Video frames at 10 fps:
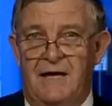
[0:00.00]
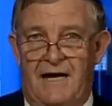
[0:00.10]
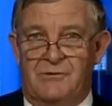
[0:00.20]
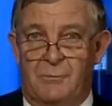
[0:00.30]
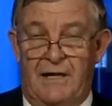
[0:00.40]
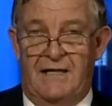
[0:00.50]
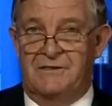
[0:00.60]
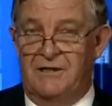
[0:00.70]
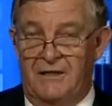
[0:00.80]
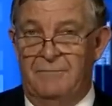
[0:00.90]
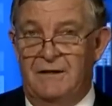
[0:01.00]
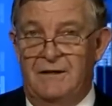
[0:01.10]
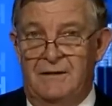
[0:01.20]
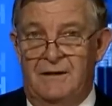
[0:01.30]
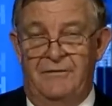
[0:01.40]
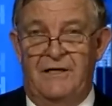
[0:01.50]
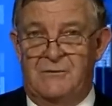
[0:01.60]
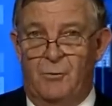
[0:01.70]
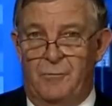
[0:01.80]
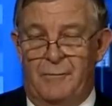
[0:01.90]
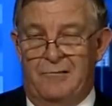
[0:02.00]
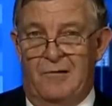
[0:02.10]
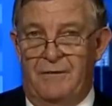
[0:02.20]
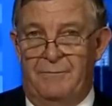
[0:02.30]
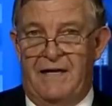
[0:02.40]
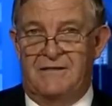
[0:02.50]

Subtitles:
as we are seeing them. And that's what brought me